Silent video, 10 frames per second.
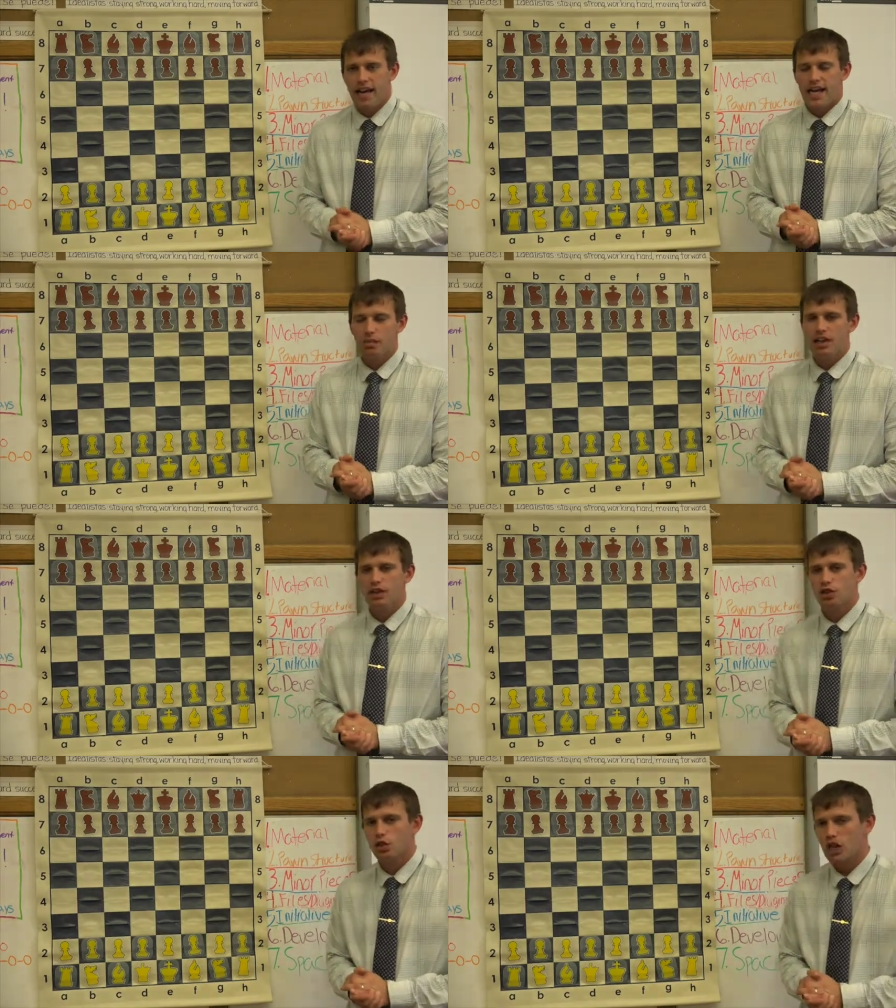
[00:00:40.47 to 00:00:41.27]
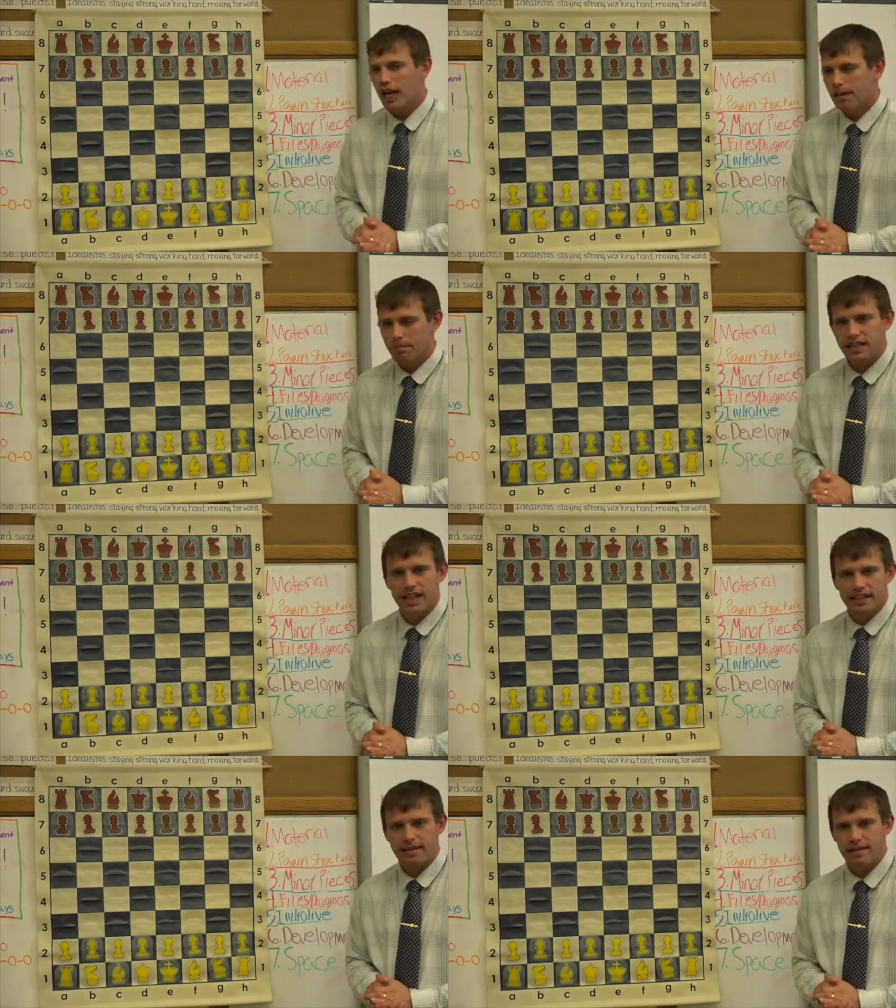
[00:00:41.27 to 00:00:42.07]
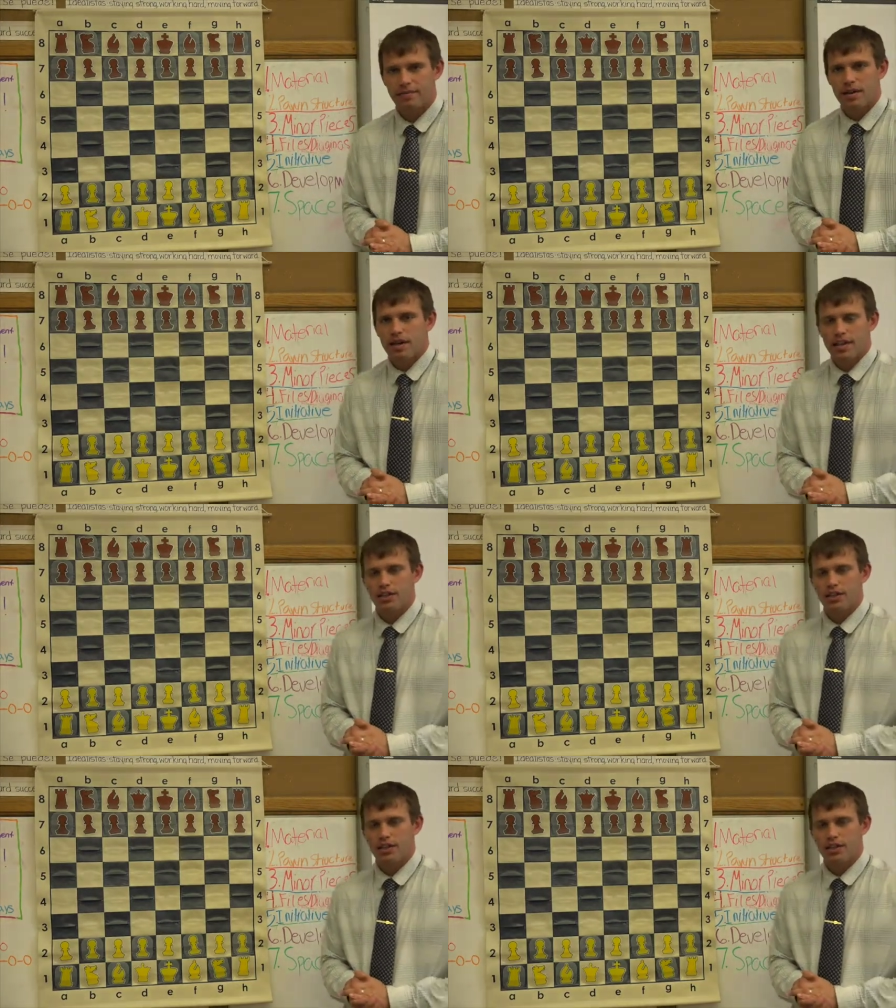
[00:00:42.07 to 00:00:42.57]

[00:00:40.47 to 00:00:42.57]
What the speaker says: And we can try to be like them.